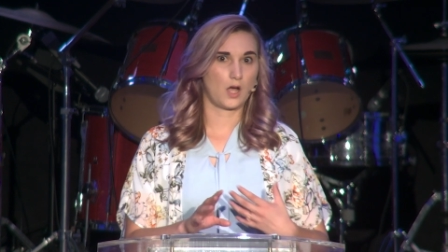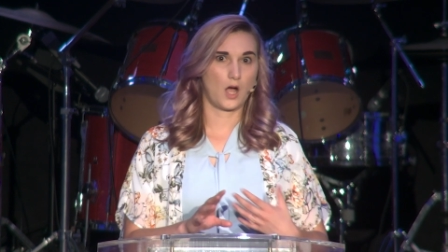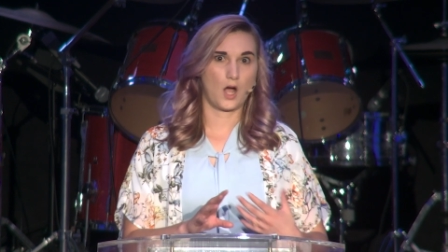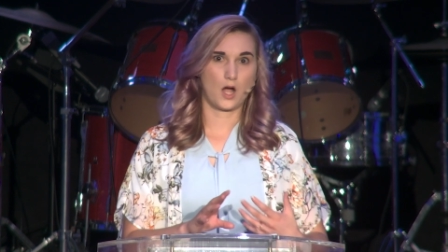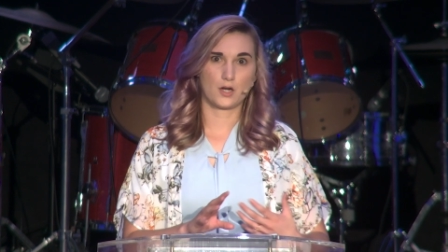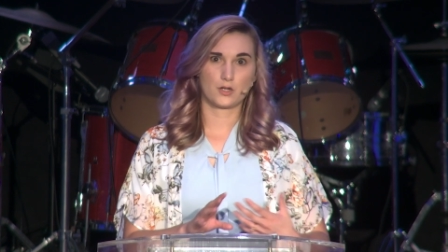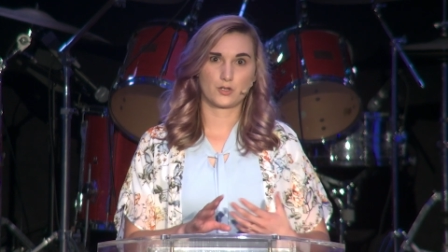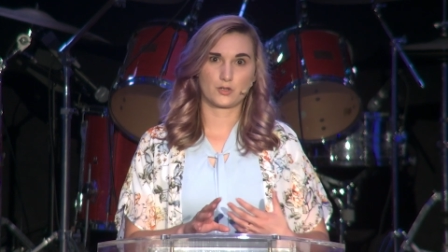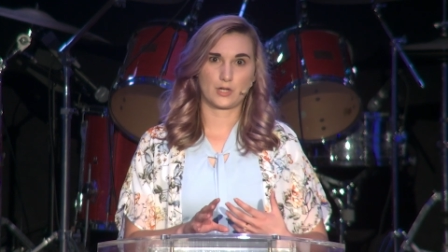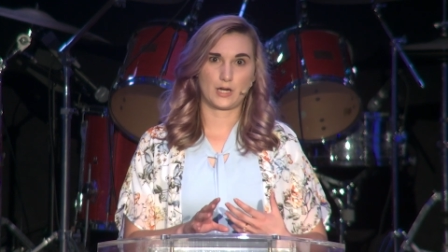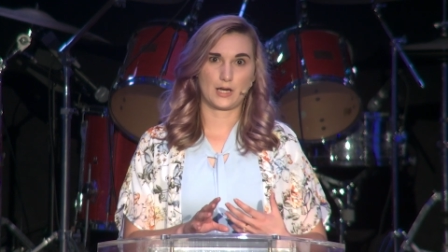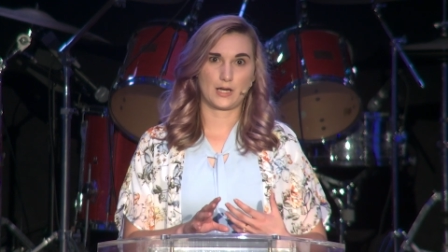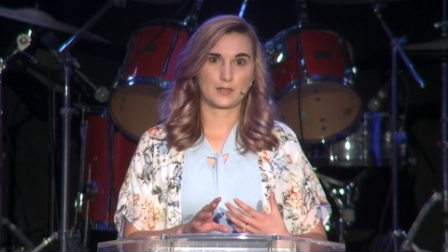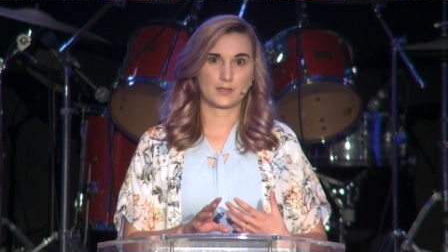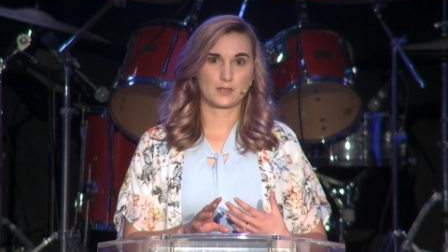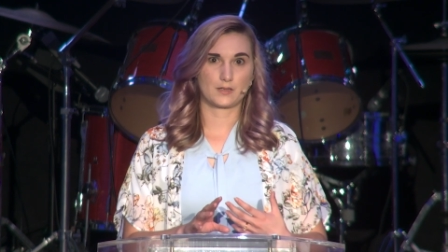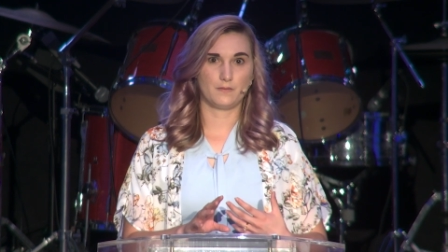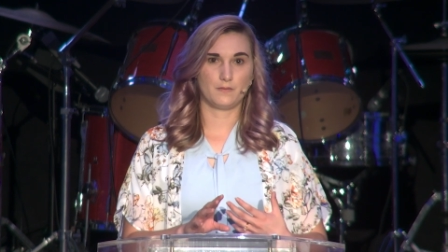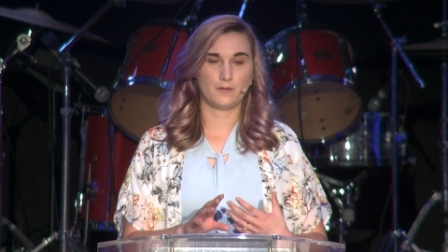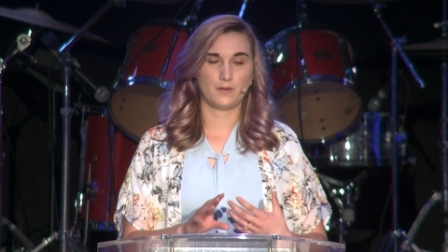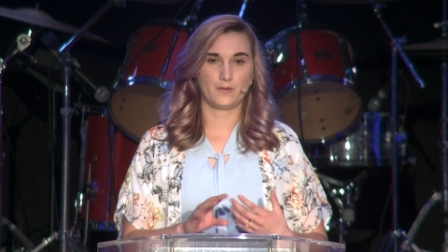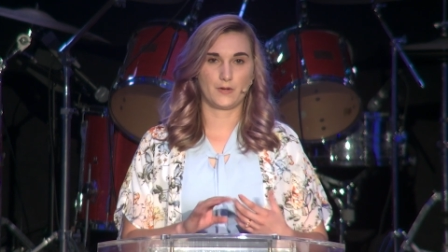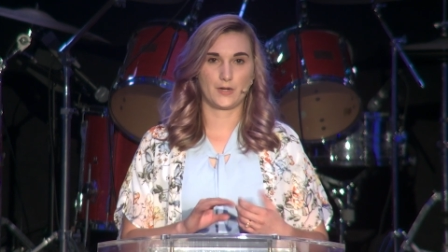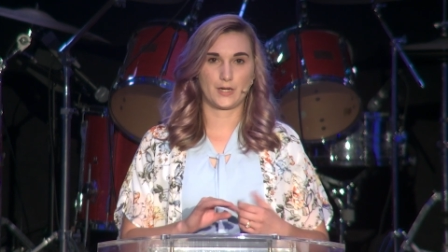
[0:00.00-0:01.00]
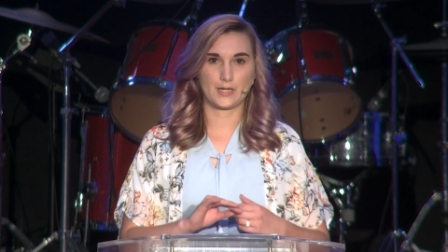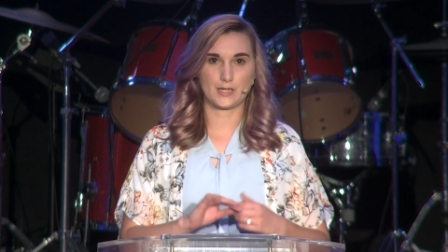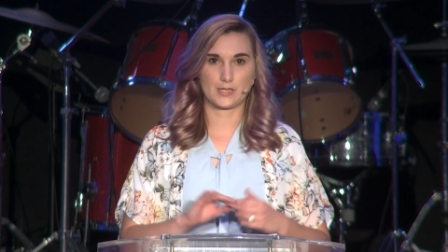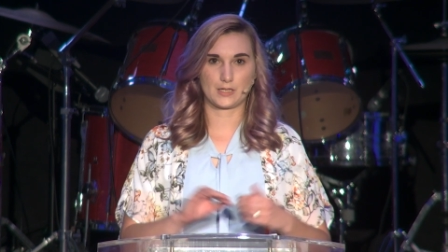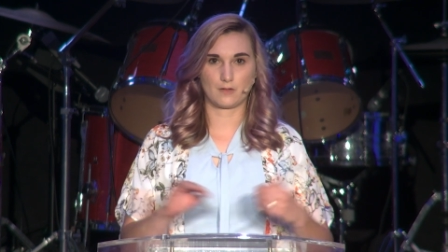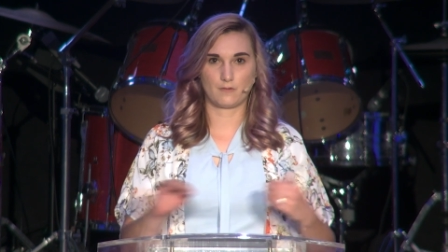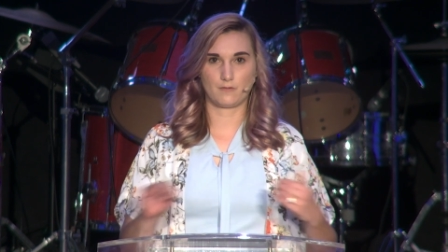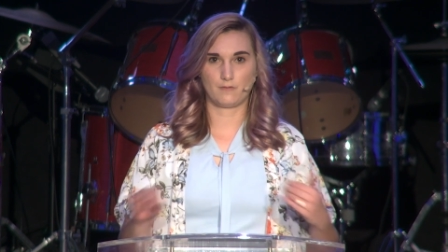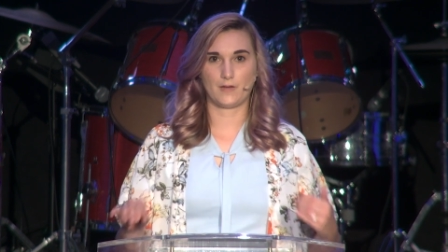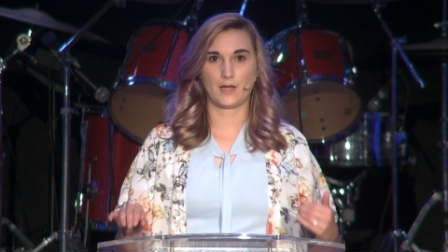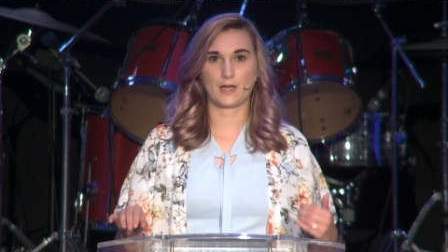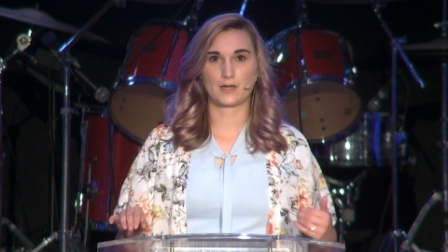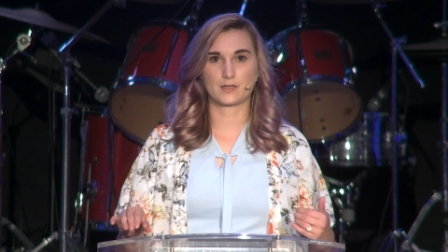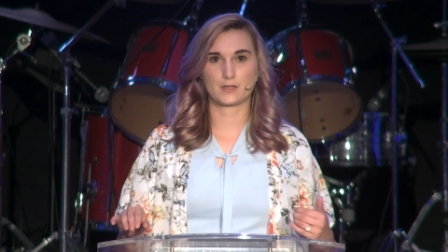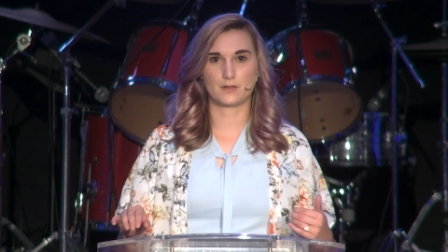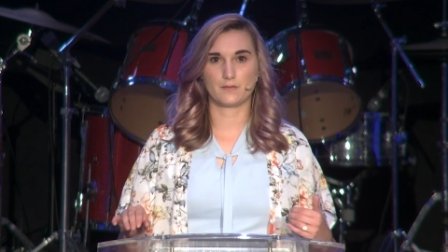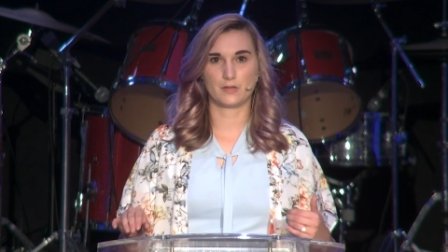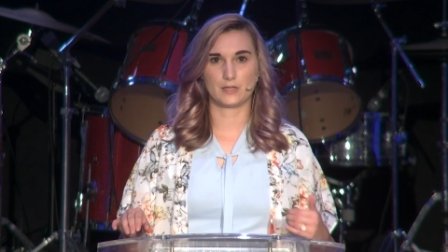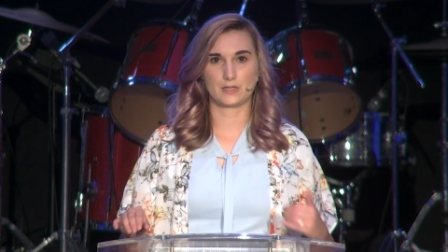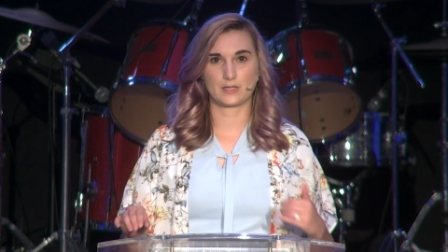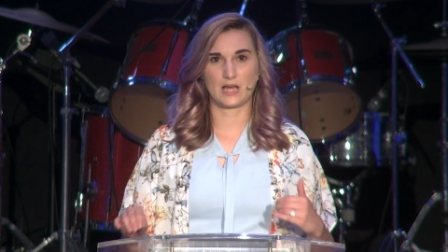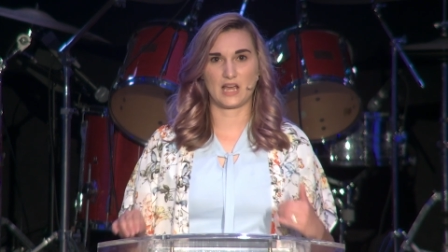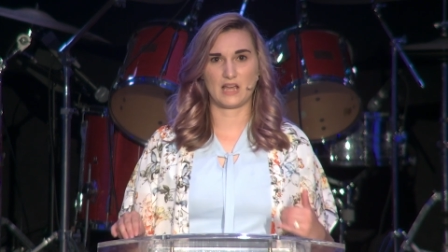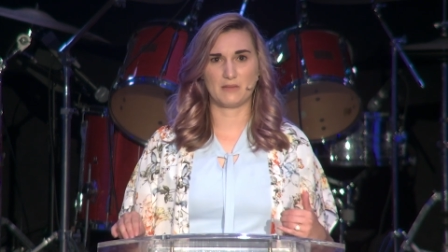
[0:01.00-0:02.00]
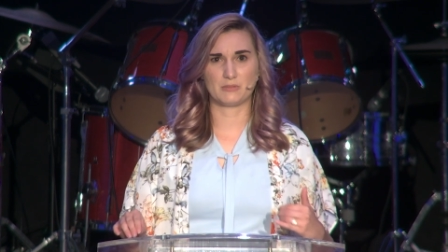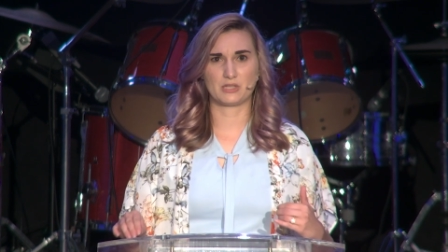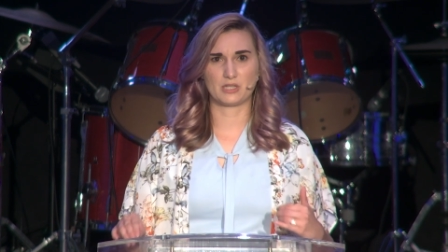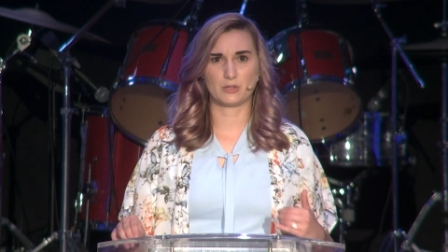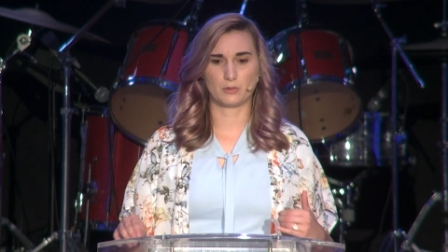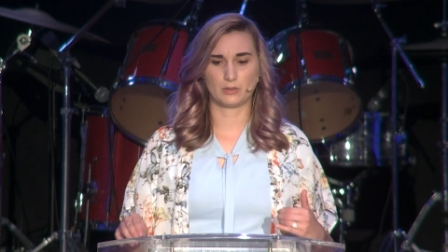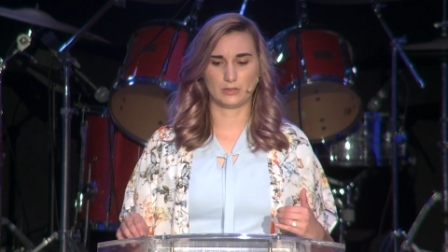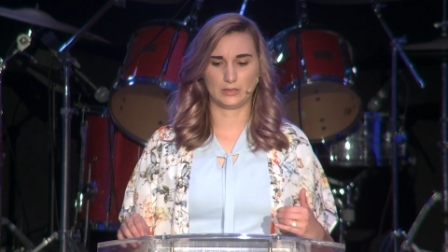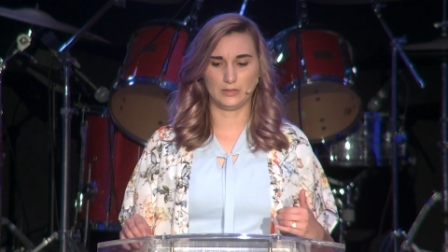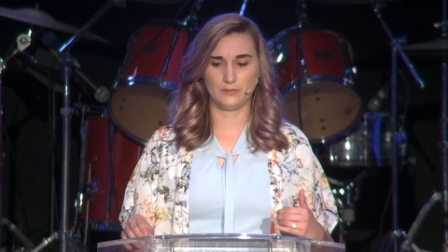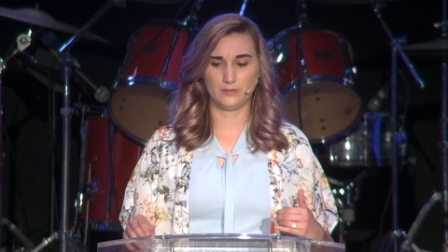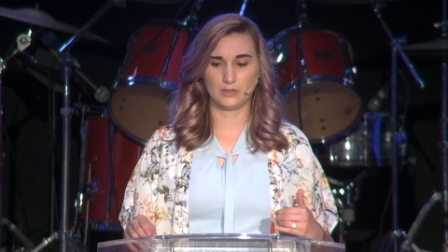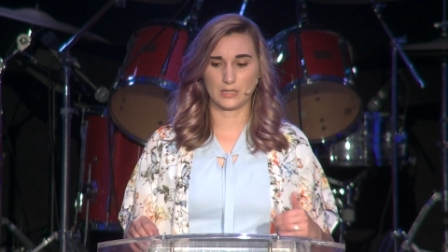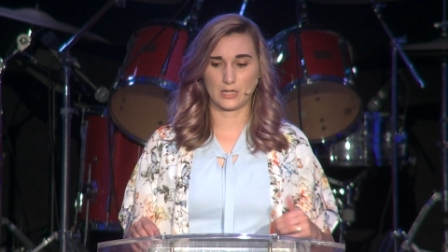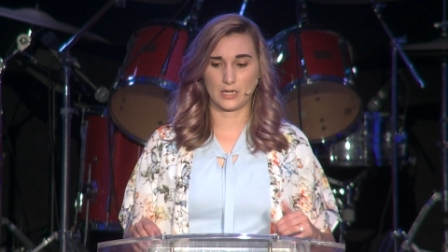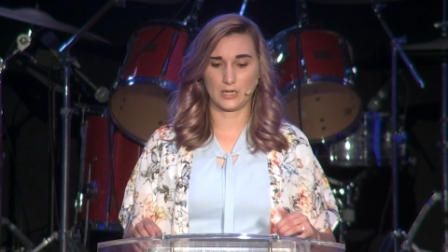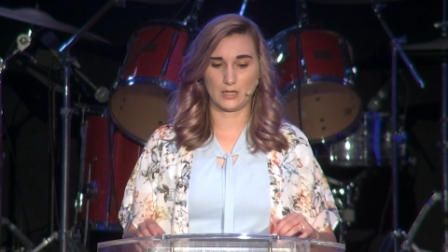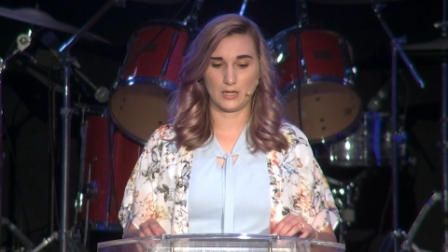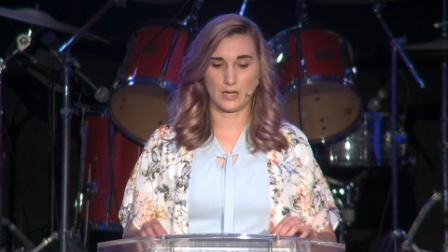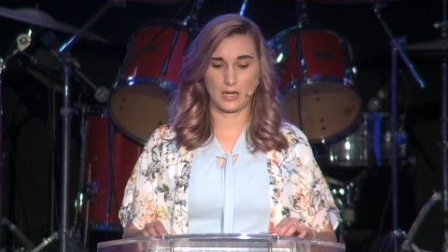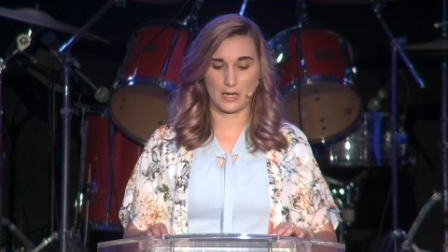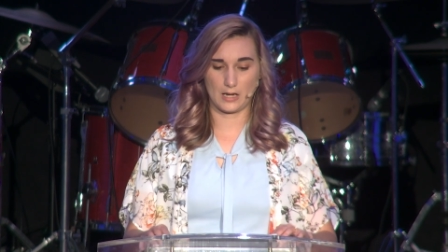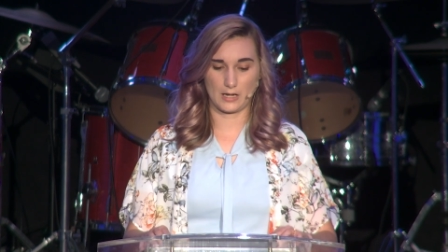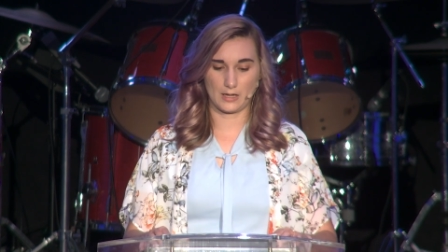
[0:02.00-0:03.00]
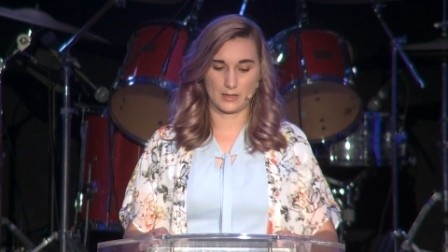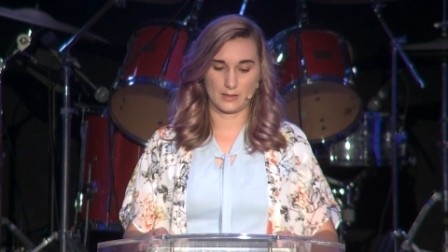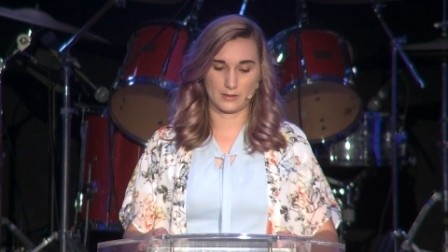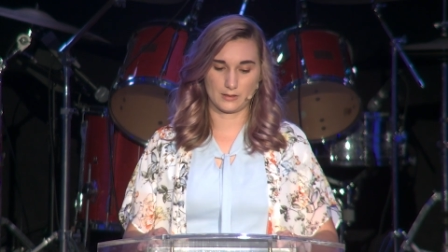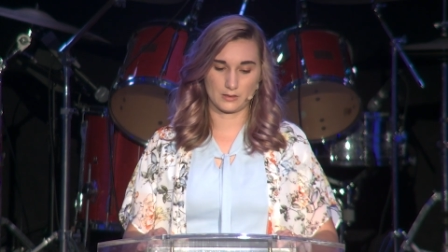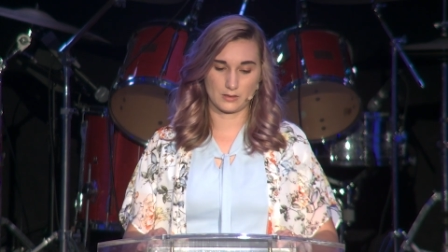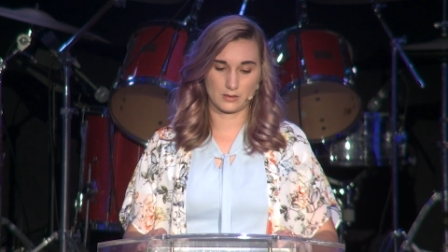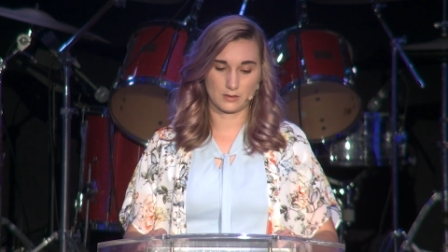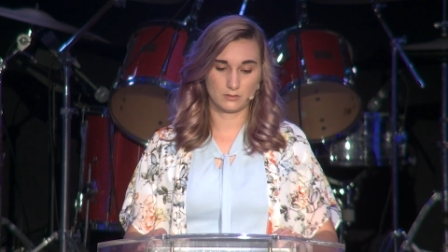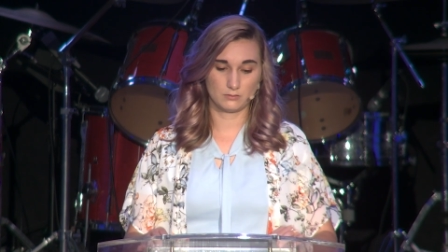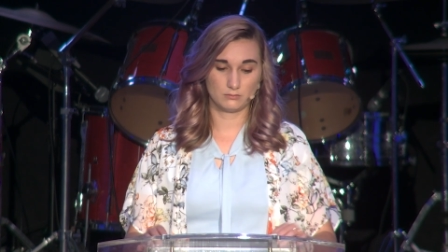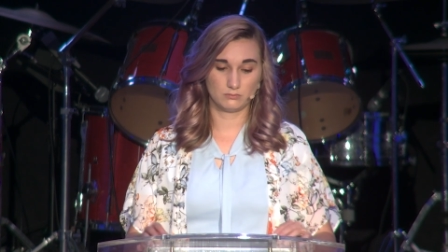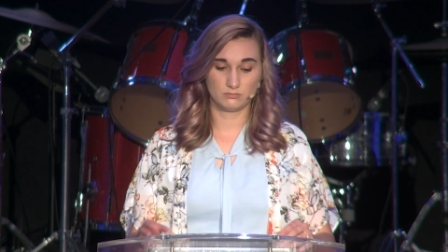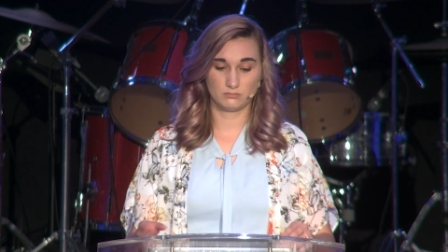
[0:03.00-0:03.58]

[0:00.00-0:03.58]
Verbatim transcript: contrast of the various effects of the times that we're living in and